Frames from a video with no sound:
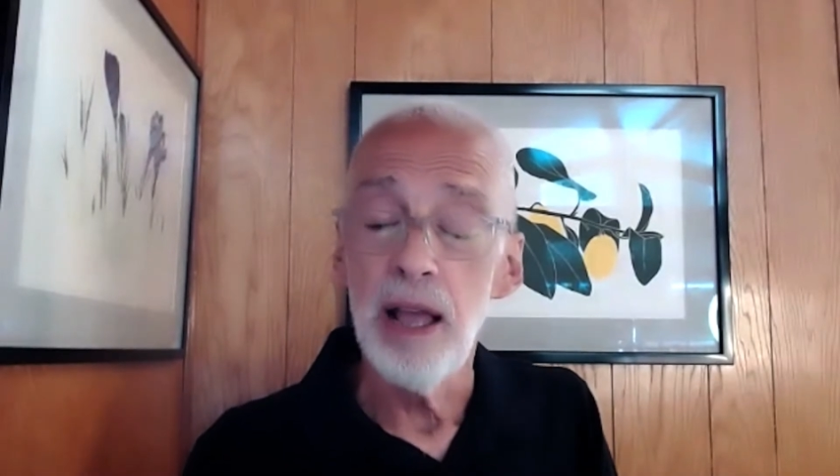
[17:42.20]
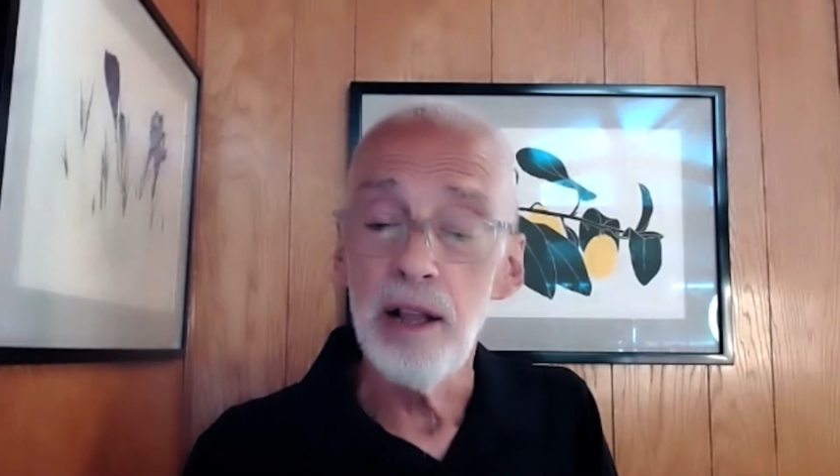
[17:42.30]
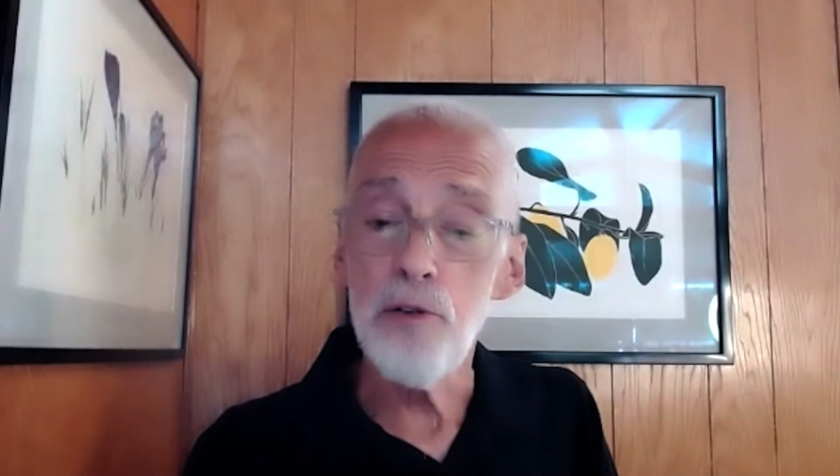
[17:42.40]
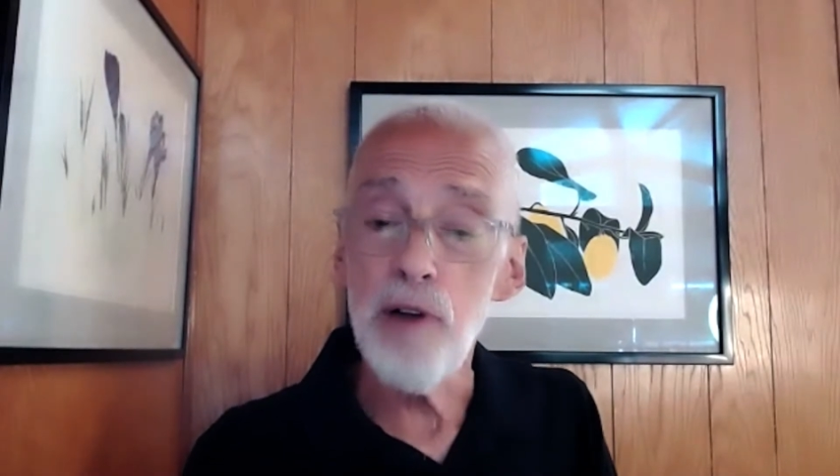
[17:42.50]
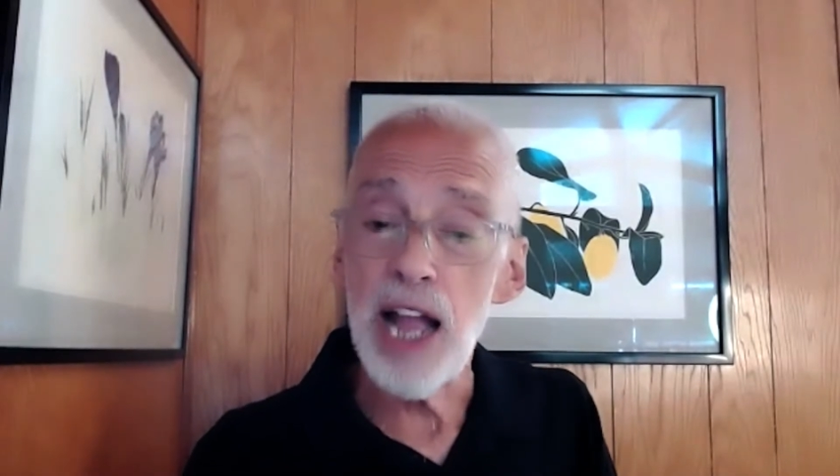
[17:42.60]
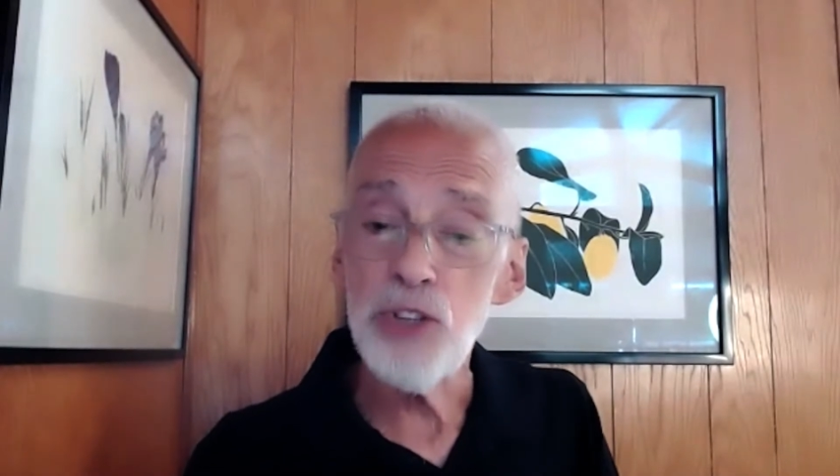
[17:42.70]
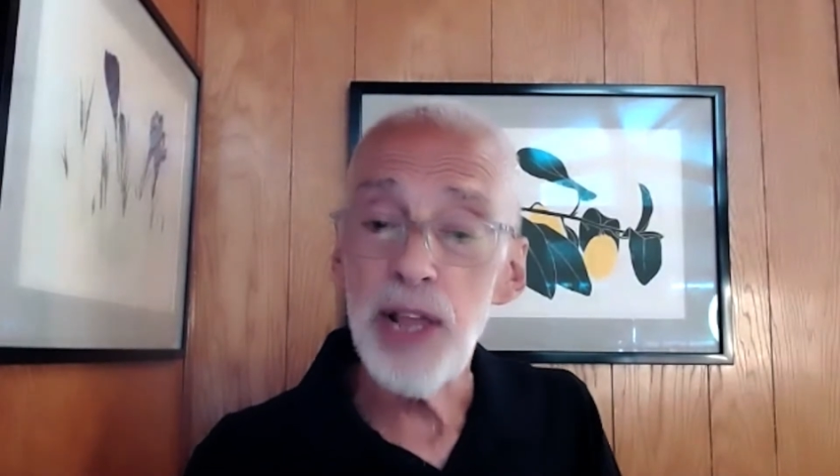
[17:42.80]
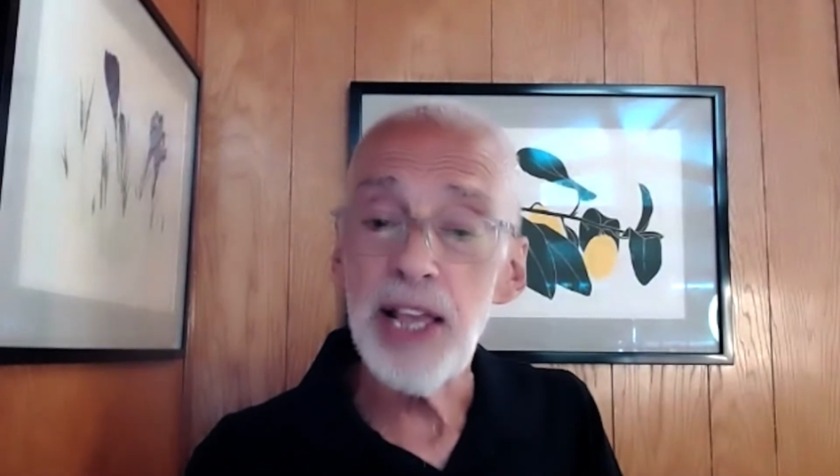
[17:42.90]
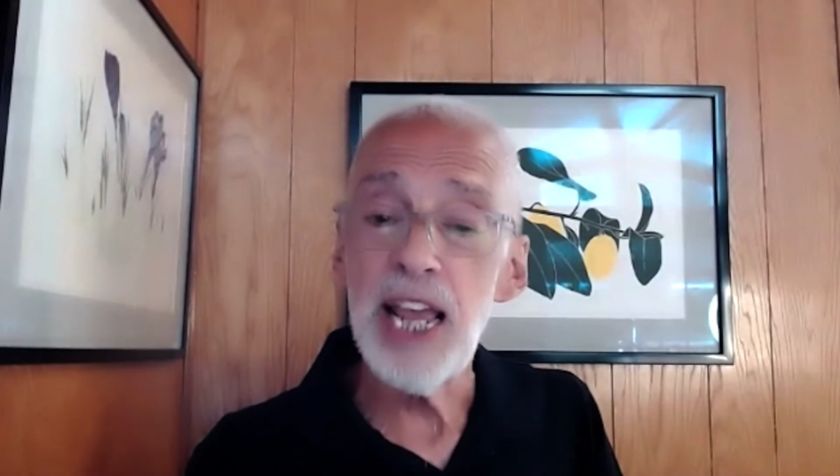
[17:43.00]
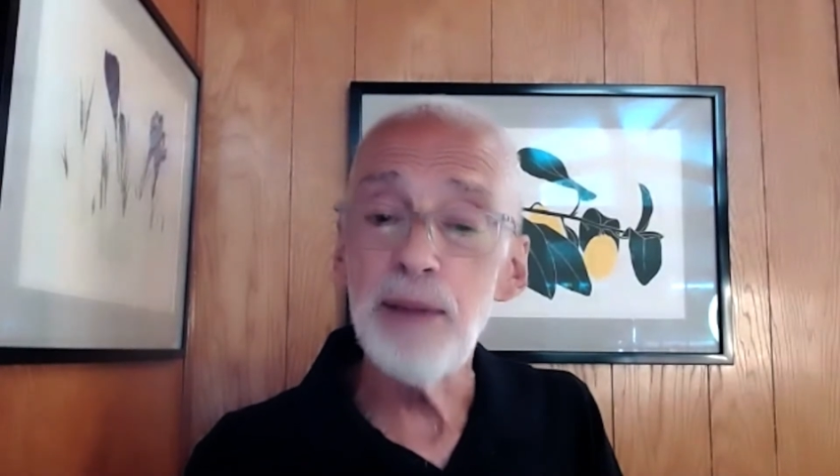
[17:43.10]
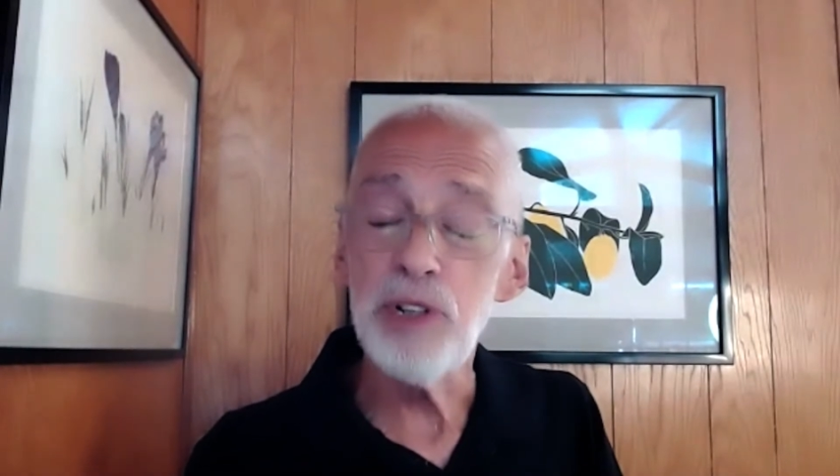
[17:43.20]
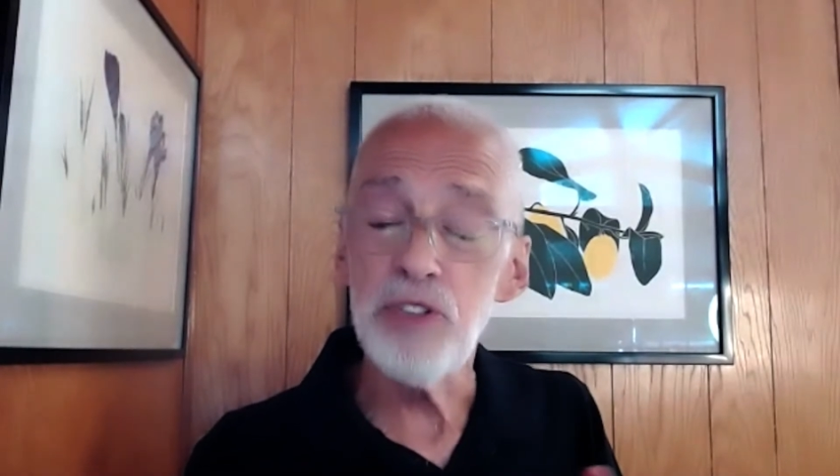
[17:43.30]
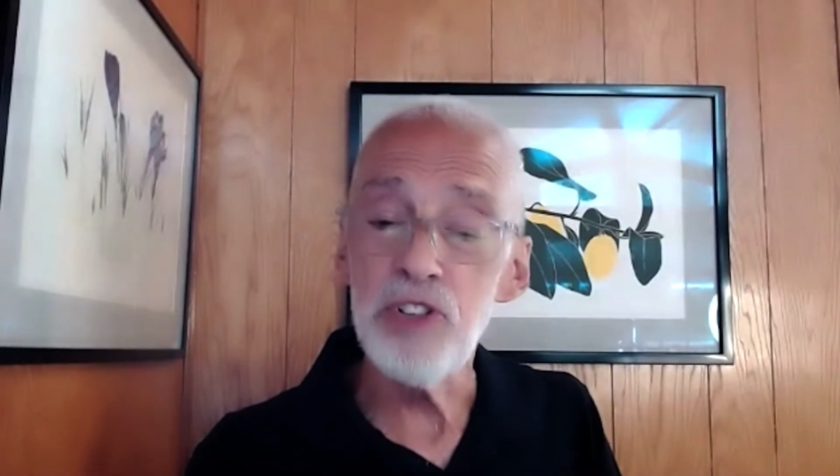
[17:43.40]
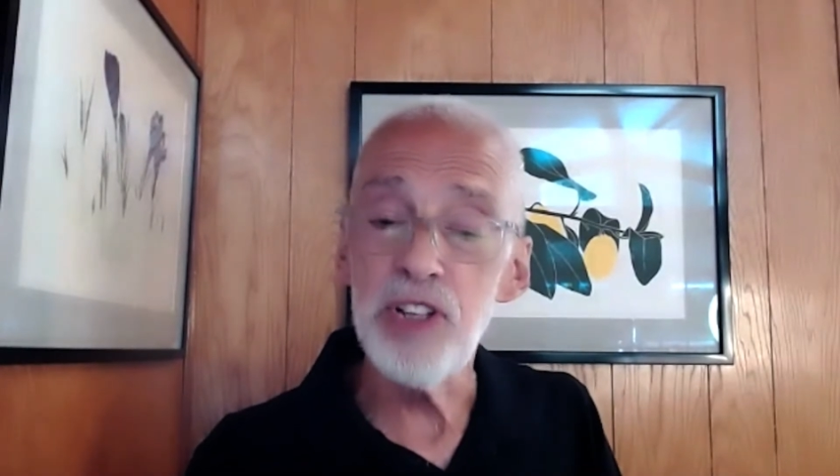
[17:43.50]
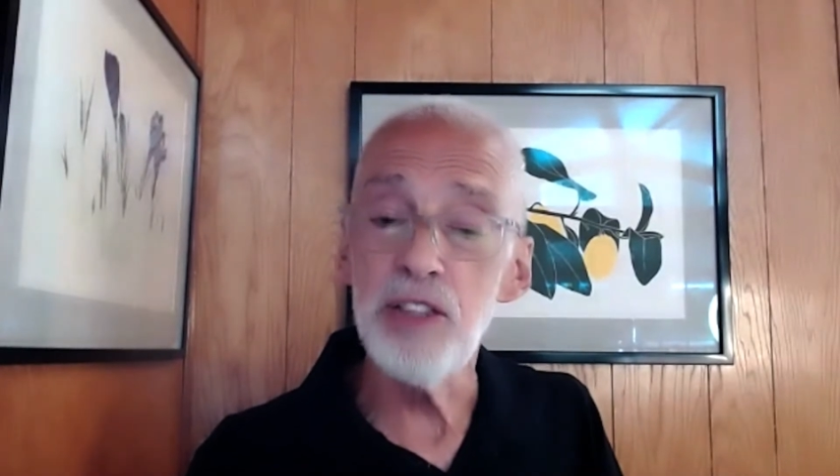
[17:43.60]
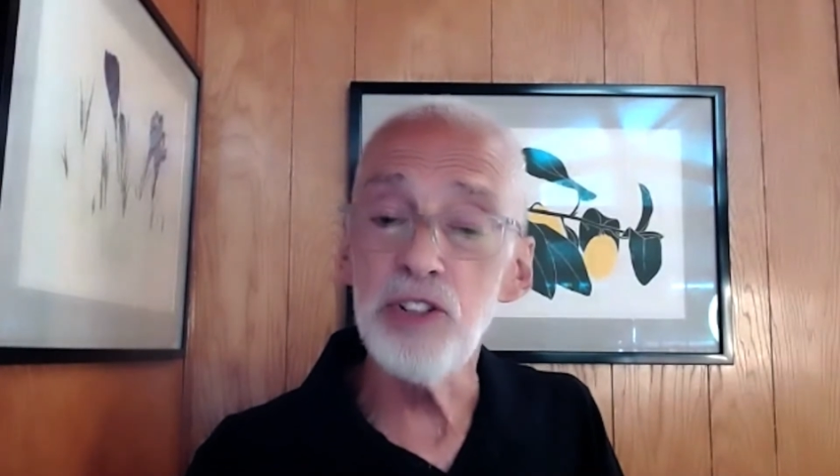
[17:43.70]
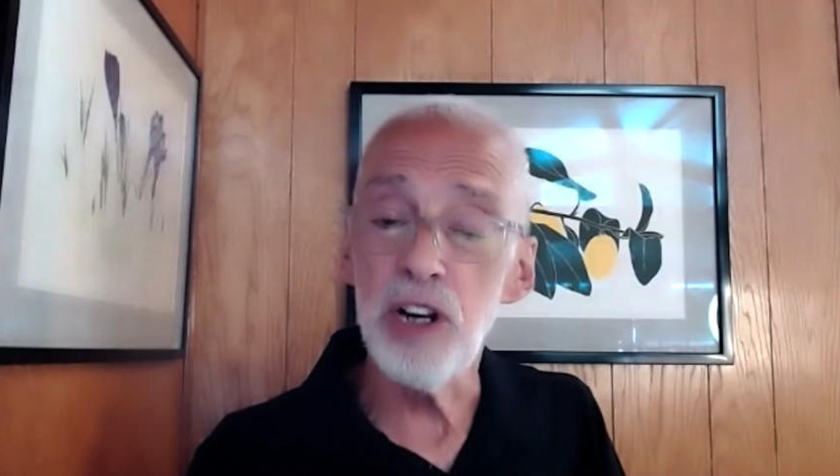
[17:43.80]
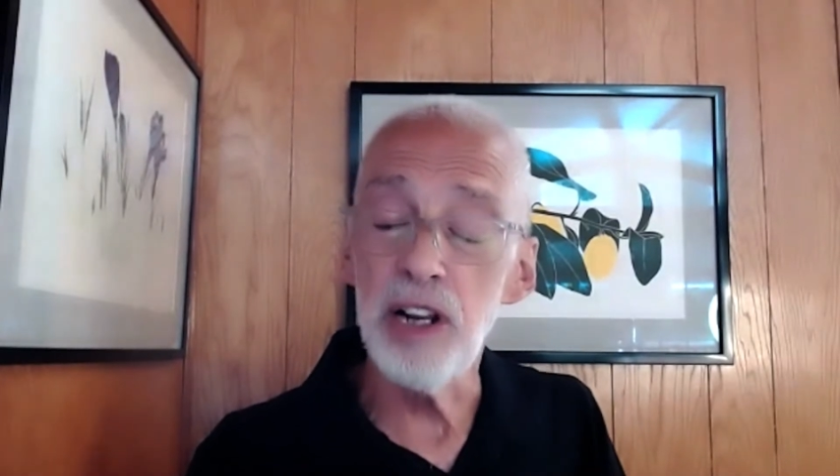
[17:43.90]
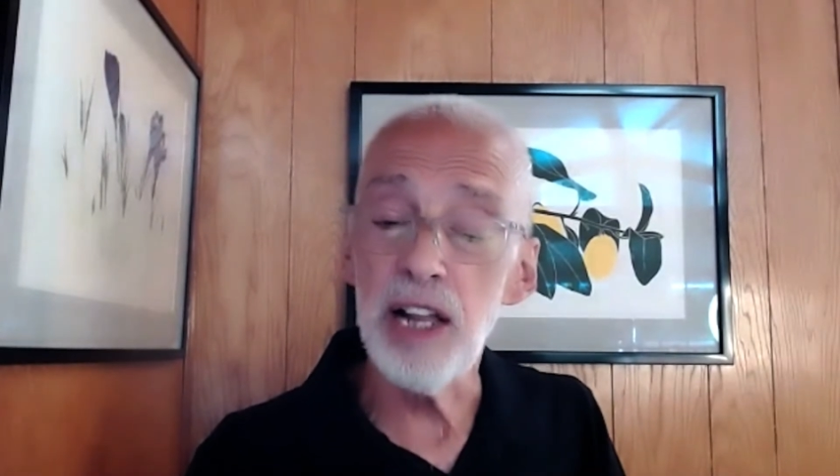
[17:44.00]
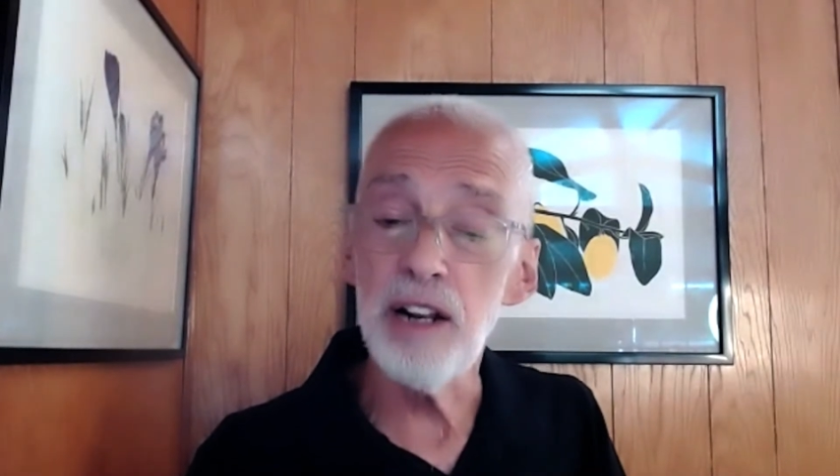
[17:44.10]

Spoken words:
gradually I came to understand there's a lot